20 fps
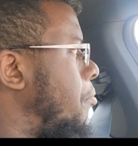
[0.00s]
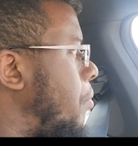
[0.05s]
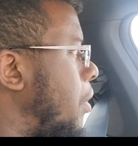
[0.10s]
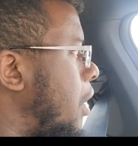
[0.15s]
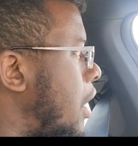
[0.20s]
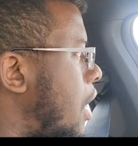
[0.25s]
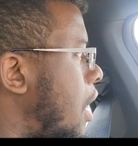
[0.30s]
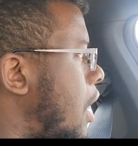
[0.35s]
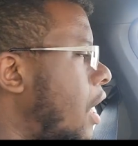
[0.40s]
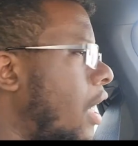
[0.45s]

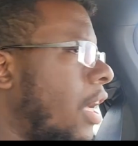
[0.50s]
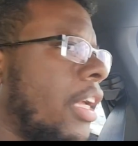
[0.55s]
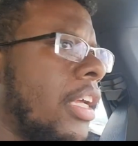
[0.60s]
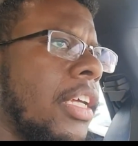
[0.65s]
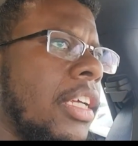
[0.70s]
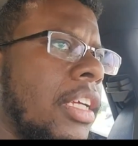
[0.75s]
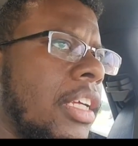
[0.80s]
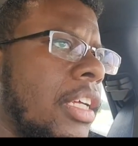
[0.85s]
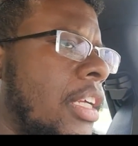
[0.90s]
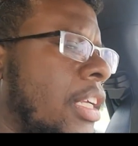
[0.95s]
But uh,
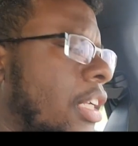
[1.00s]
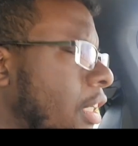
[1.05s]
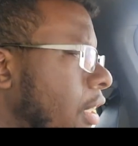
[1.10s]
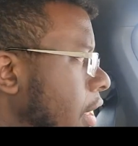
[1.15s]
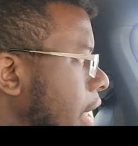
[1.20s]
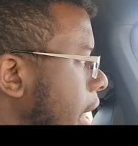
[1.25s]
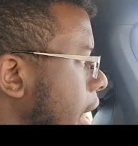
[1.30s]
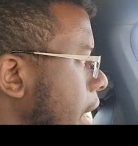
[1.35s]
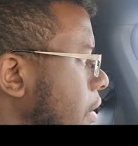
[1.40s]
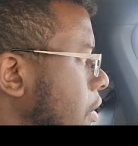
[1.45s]

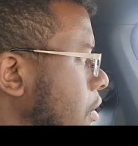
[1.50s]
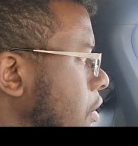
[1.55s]
yeah.